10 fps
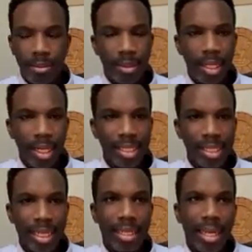as I
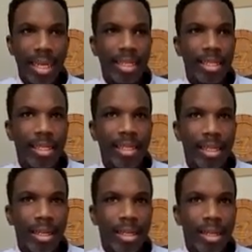said, and
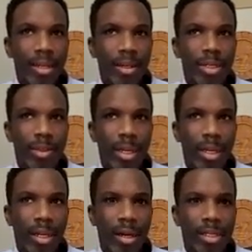we spoke
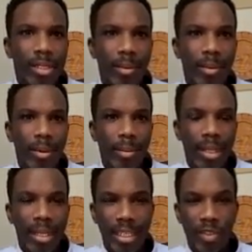last time about the
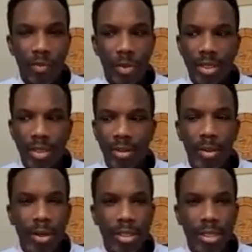nature of blocks. So the
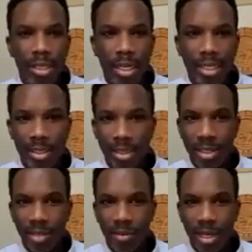blocks exist on
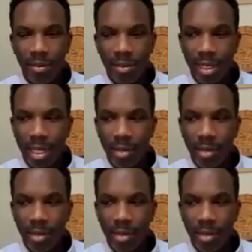different levels.